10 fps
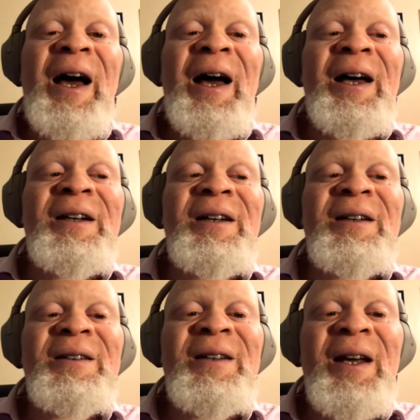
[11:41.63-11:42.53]
And
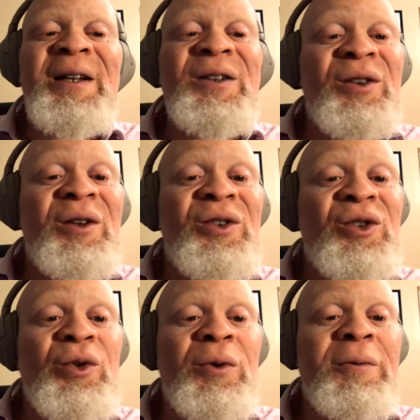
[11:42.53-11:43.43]
yeah, there's the
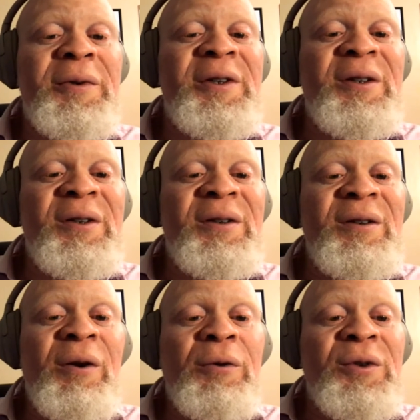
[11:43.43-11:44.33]
story
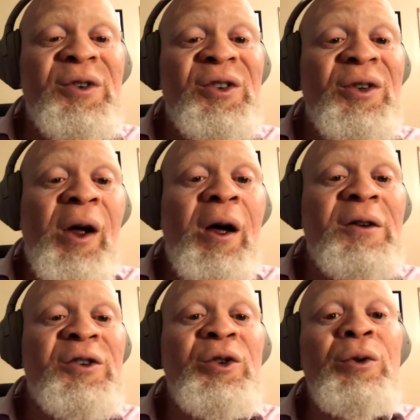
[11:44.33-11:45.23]
you know,
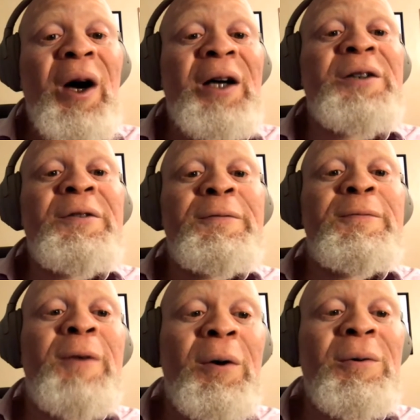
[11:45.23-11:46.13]
starts to
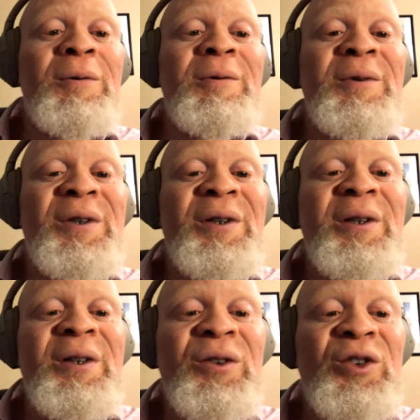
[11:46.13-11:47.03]
unfold,
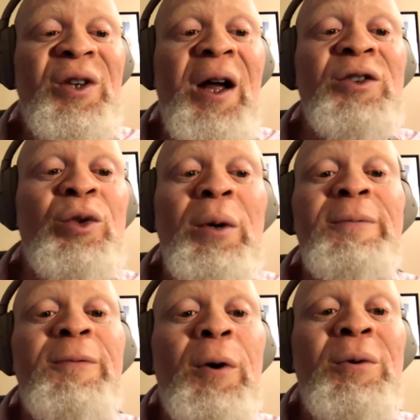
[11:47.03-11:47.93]
starts to
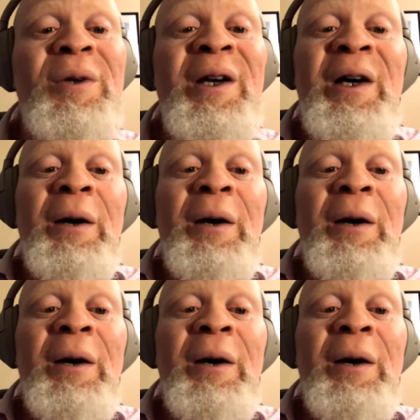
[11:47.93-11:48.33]
unfold.